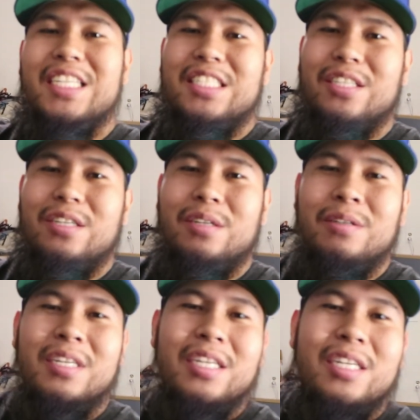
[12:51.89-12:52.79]

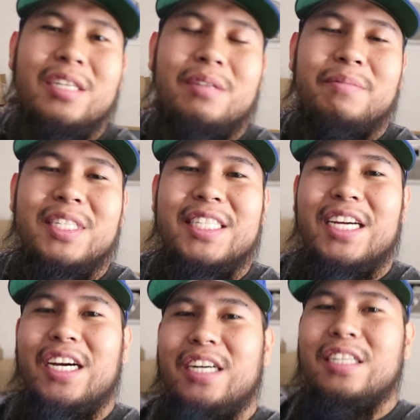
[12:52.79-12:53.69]
So peace
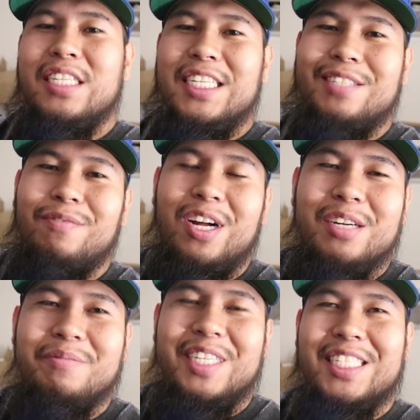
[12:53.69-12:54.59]
out. It's
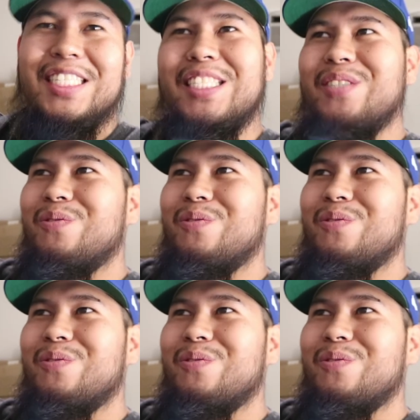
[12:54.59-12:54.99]
Vlogmas.